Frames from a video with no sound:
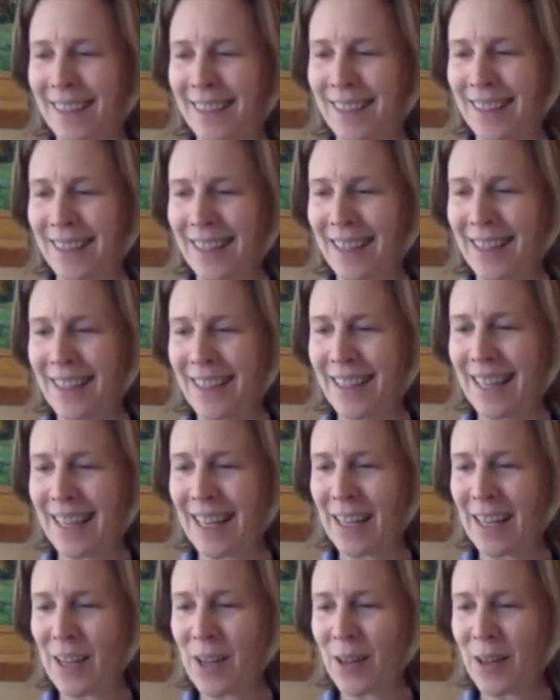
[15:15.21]
And
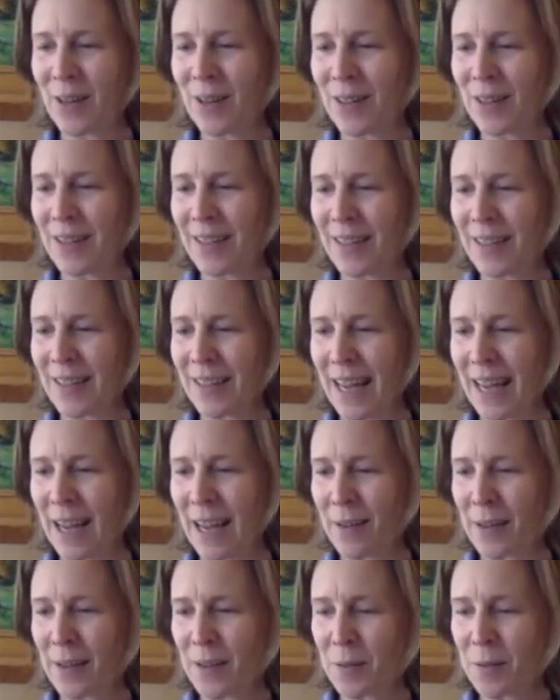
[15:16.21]
again, noticing
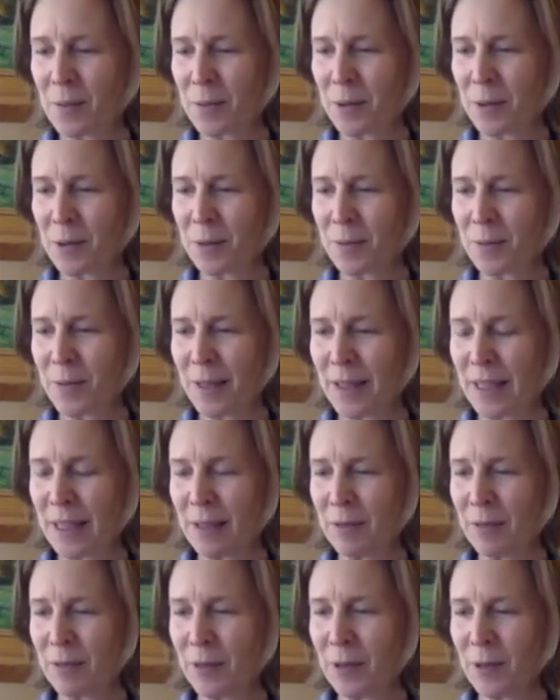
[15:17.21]
how this movement
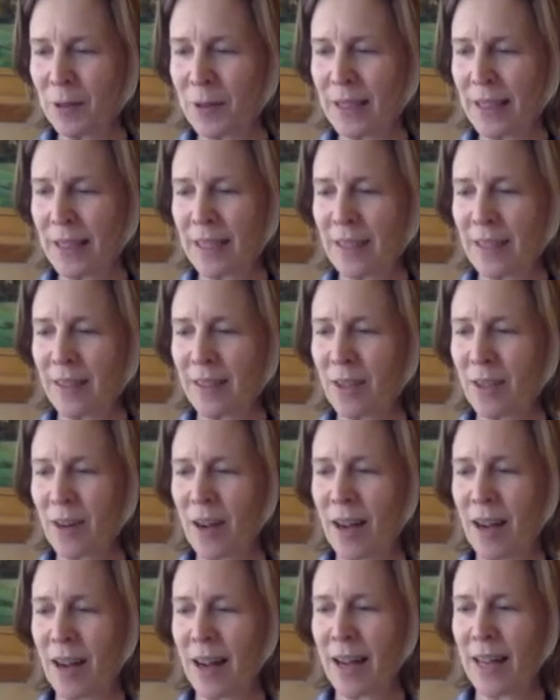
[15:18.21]
influences your
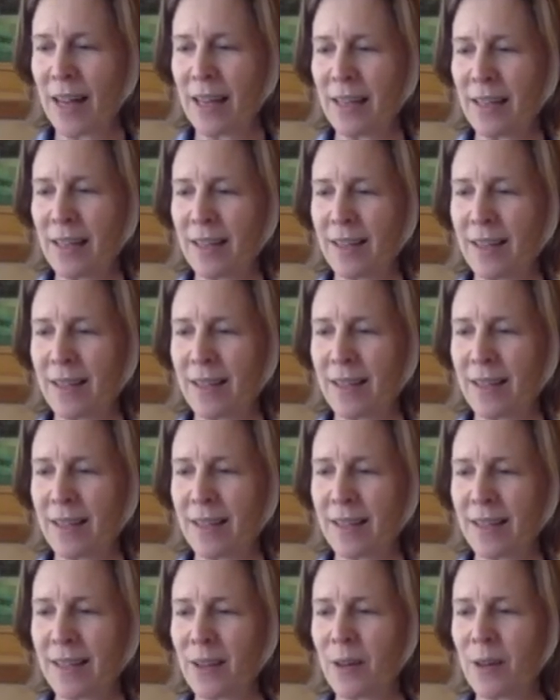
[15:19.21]
eyes,
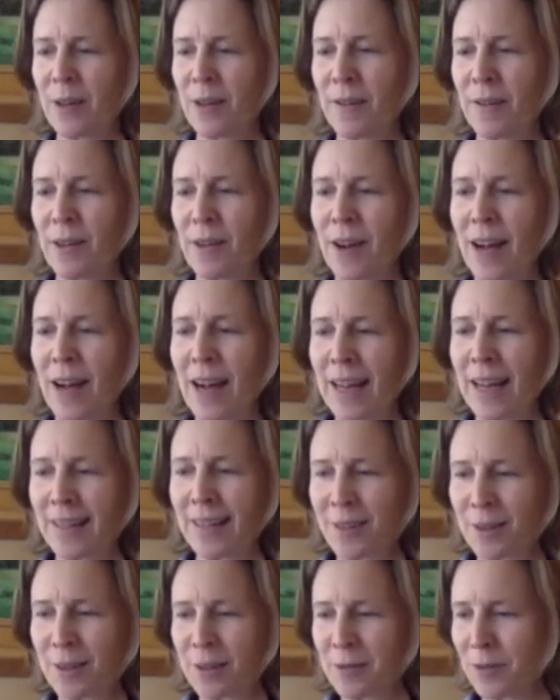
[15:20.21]
or if your
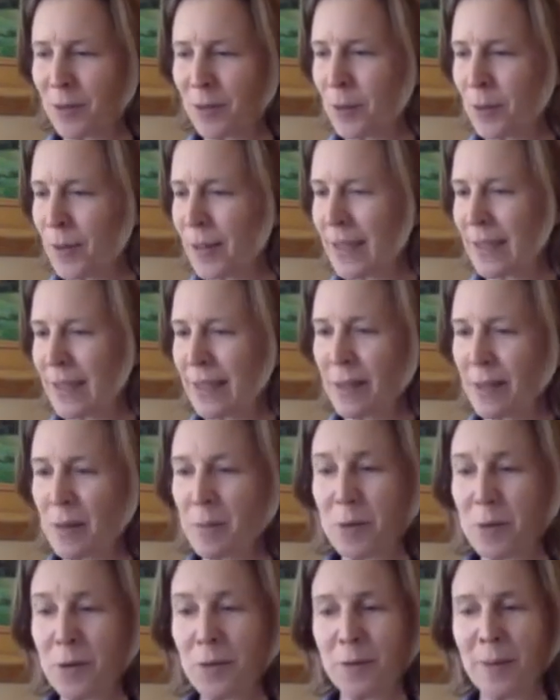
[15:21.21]
eyes are influencing the
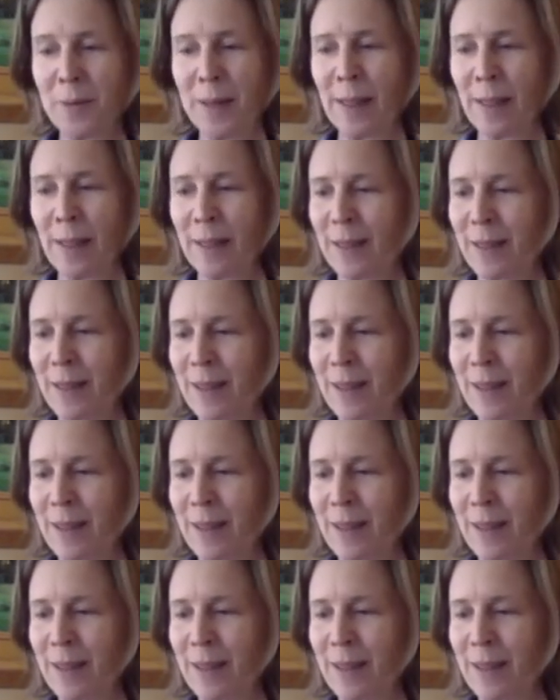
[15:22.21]
movement.